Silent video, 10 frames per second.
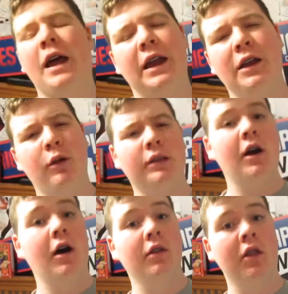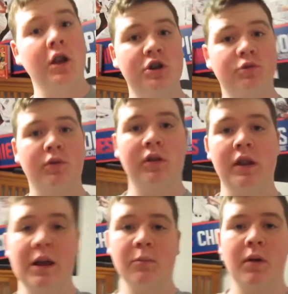Like it's called Lunch with
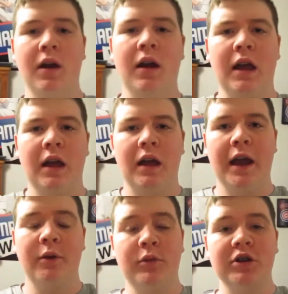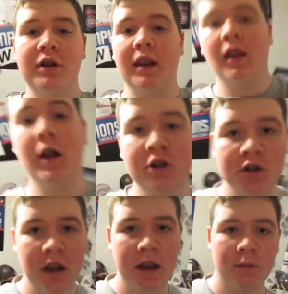Lame, and we just had
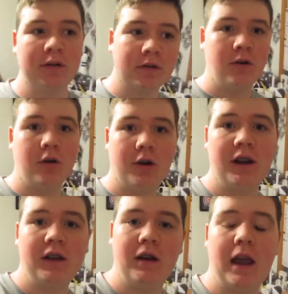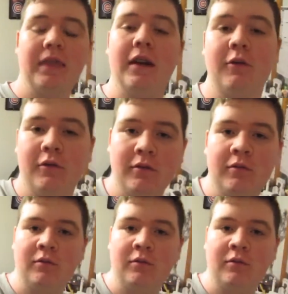lunch and we recorded it and then